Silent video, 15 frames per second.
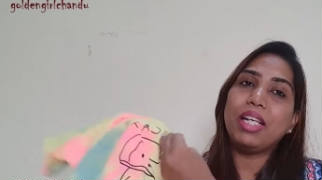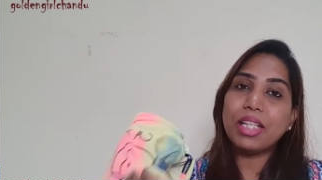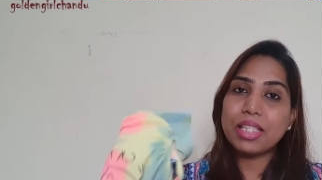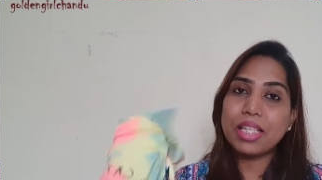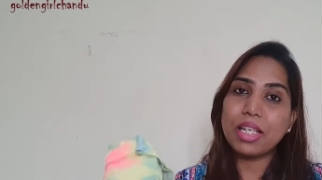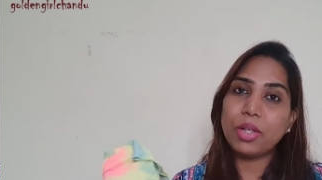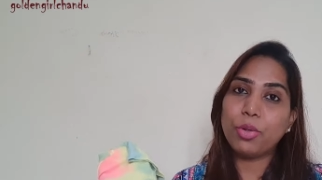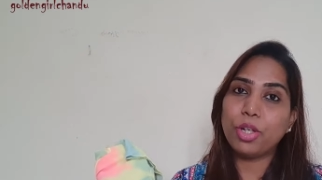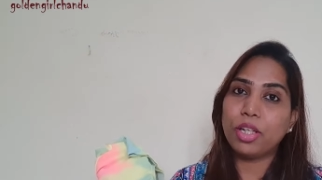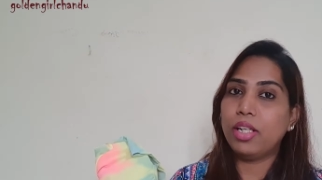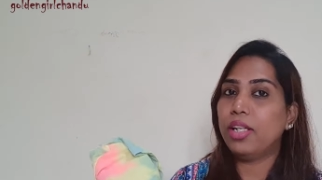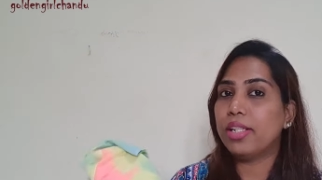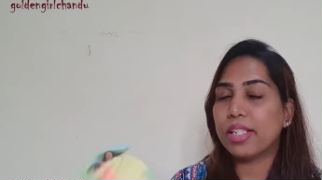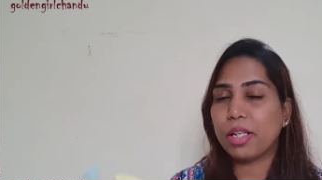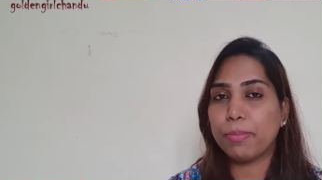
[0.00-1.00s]
links anni kuda
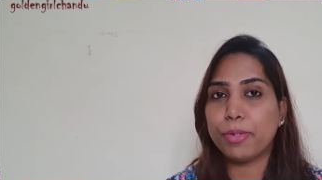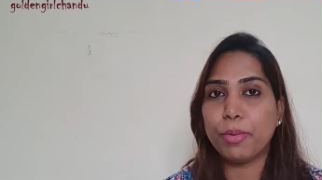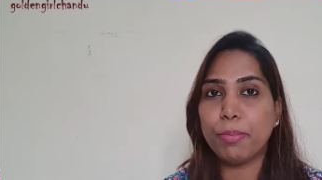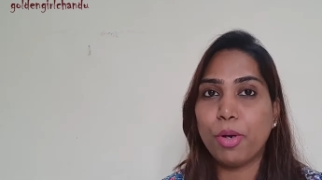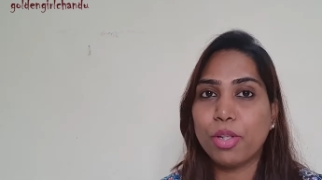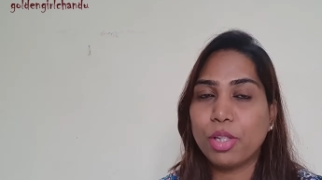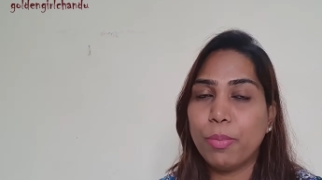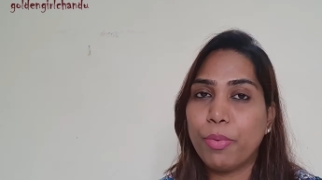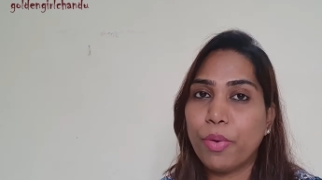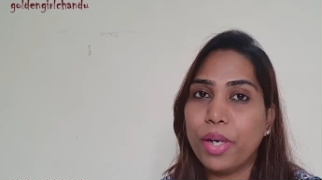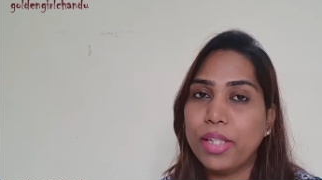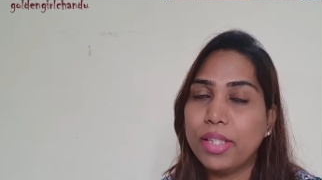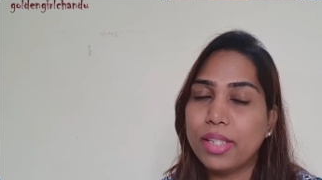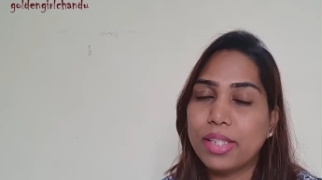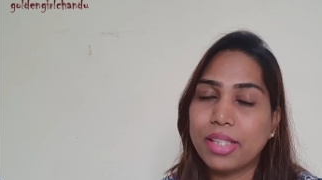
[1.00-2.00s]
nenu description box lo
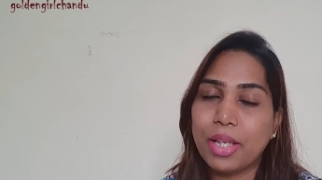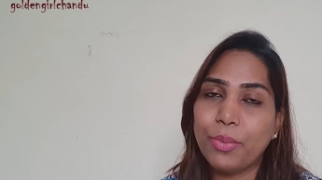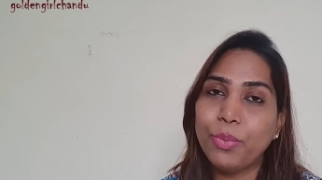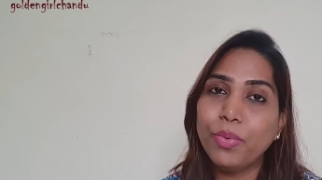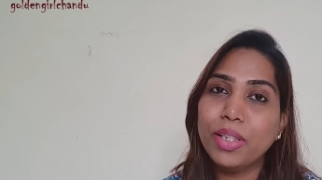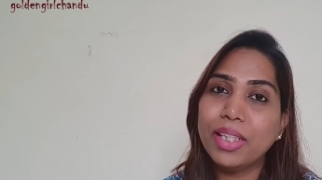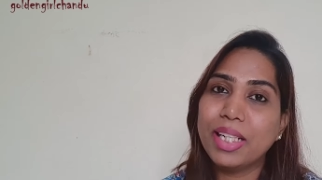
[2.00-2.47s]
provide chestanu.